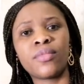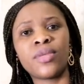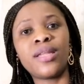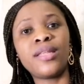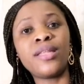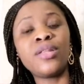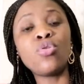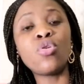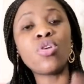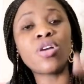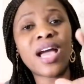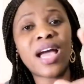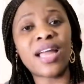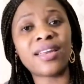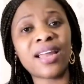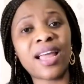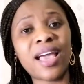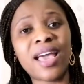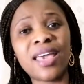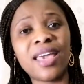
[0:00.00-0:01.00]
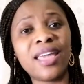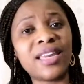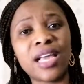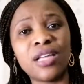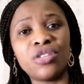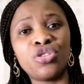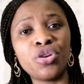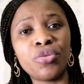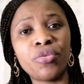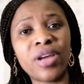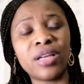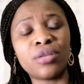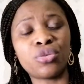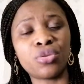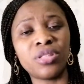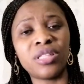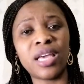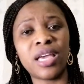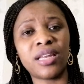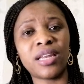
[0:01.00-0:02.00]
Look at now in Nigeria
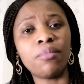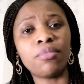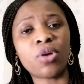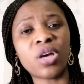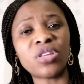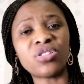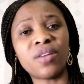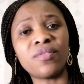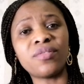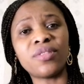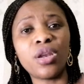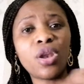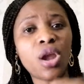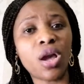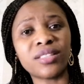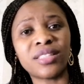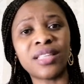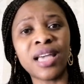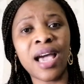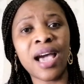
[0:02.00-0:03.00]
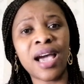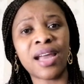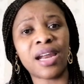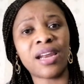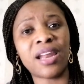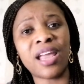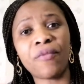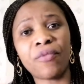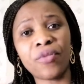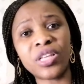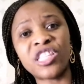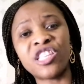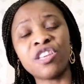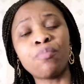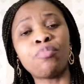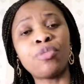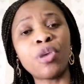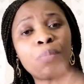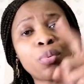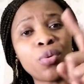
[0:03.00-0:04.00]
today, now because of the lockdown and
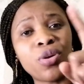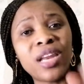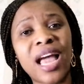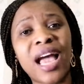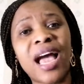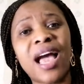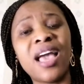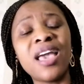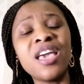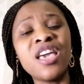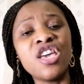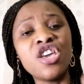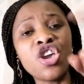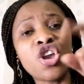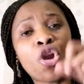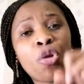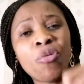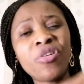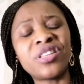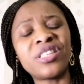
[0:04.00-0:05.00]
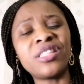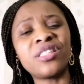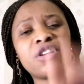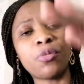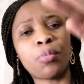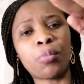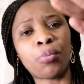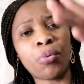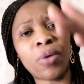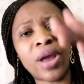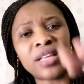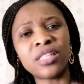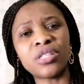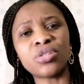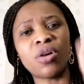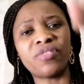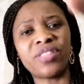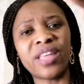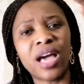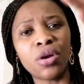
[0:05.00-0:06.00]
everything, people are increasing the prices
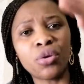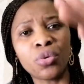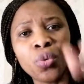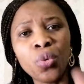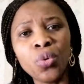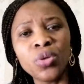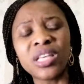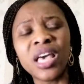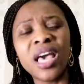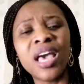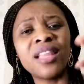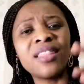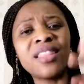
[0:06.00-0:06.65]
of their goods.